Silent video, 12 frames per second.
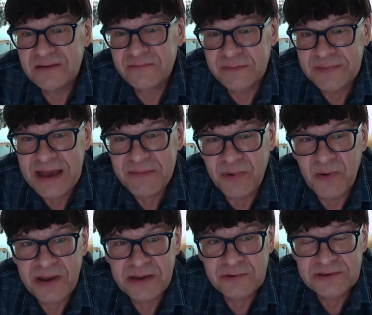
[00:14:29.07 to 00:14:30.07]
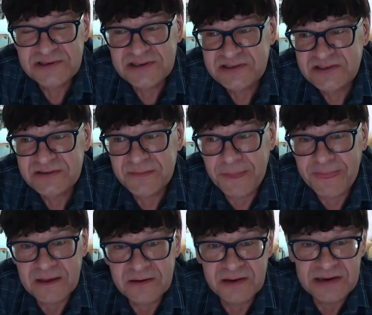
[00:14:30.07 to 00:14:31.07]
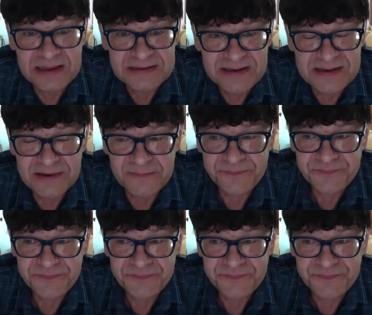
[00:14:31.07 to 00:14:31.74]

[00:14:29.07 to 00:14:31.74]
from that point, which is a good idea.